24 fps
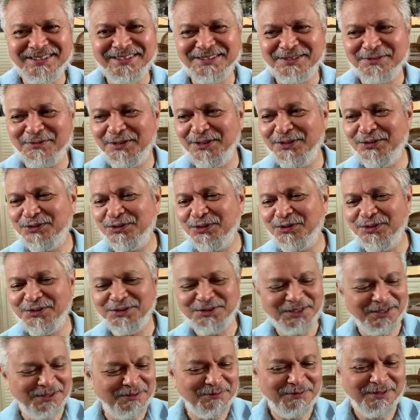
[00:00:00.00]
she doesn't want to show
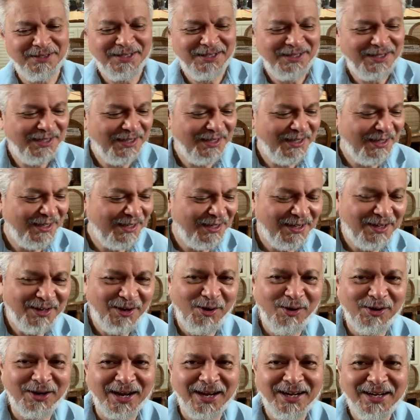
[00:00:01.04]
herself.
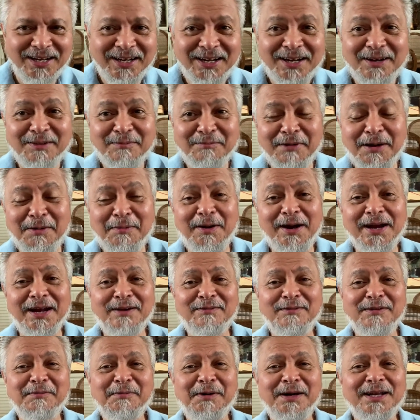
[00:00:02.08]
Okay. Bye bye,
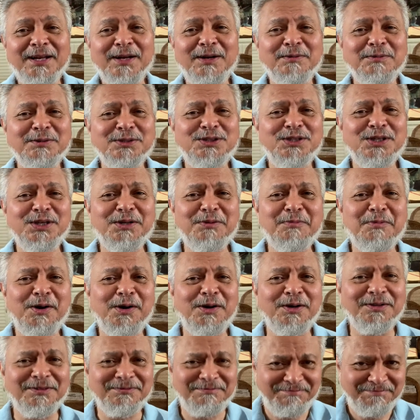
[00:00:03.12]
everybody. Hope to see you
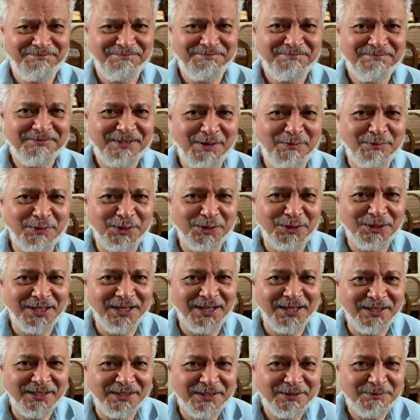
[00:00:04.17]
tomorrow. Have a good
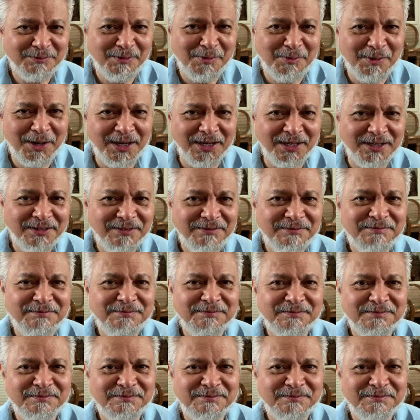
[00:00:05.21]
day. Bye bye.